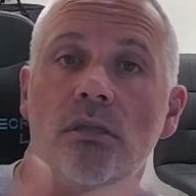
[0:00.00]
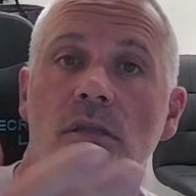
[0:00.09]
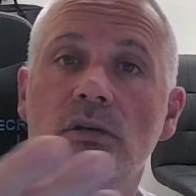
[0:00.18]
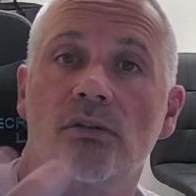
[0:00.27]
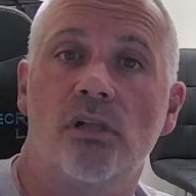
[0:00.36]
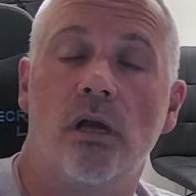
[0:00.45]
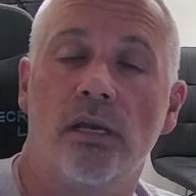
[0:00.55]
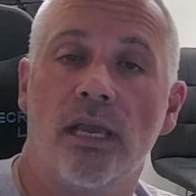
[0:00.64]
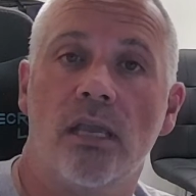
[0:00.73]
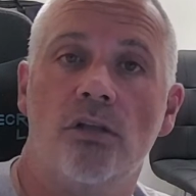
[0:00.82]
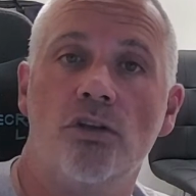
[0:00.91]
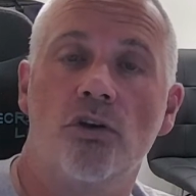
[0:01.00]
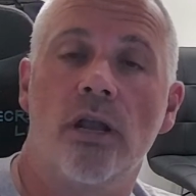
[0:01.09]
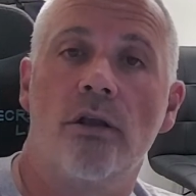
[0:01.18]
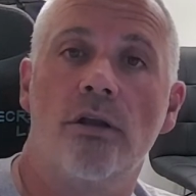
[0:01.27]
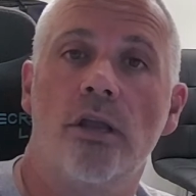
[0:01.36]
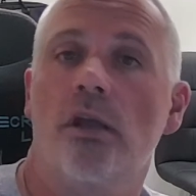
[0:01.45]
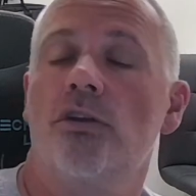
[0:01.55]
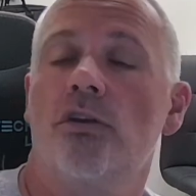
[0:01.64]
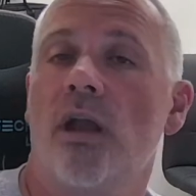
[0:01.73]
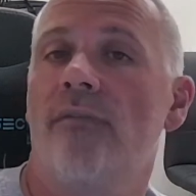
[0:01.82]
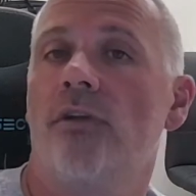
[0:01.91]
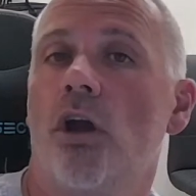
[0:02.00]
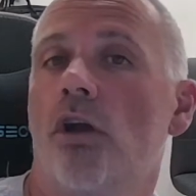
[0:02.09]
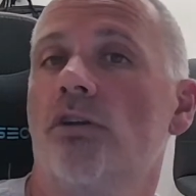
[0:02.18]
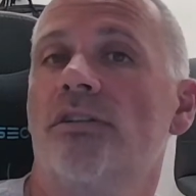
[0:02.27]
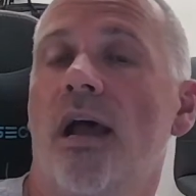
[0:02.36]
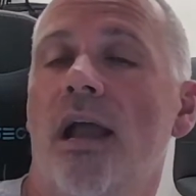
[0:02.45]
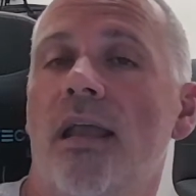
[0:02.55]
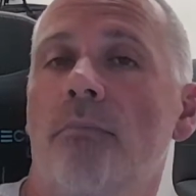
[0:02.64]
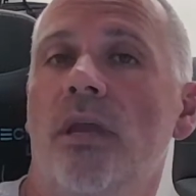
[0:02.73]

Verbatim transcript: there's clogging in your area and you're having a hard time